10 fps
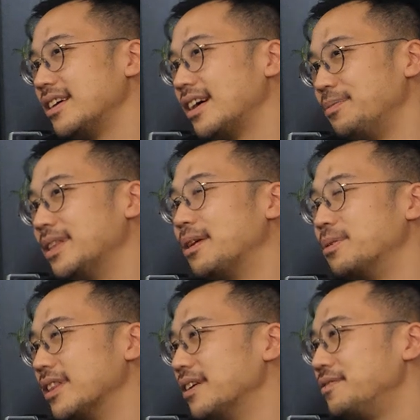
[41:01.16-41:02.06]
I mean, I
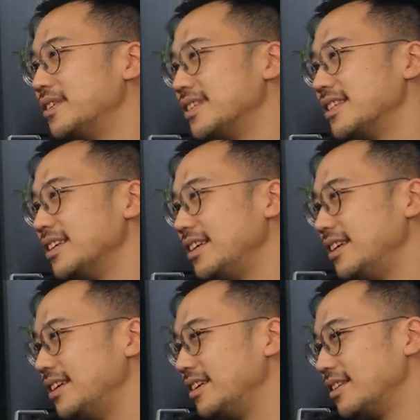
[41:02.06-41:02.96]
would love to
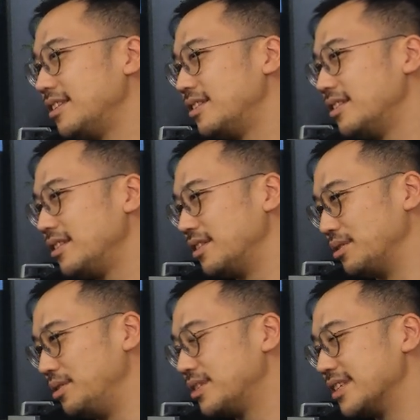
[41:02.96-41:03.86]
see,
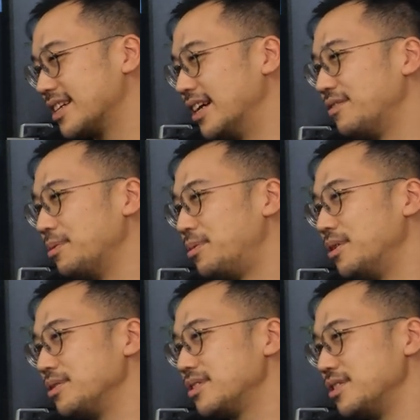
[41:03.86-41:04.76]
use this kind of
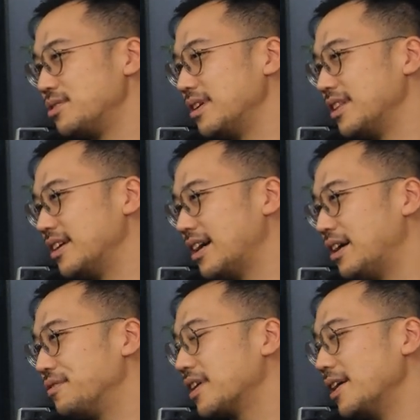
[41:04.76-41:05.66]
approach to train a
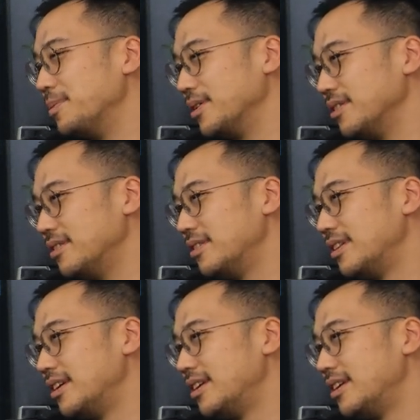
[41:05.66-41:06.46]
healthcare model